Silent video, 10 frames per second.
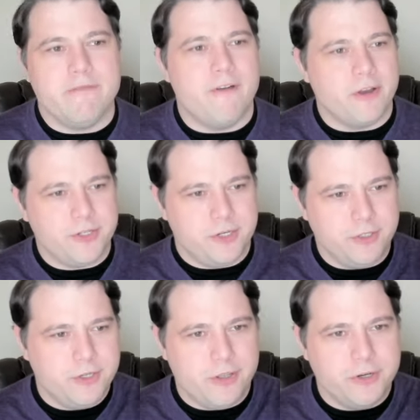functional,
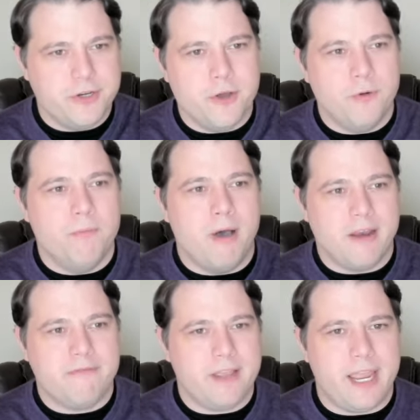so there's no
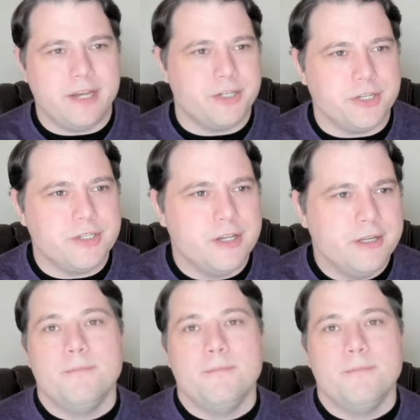modifications.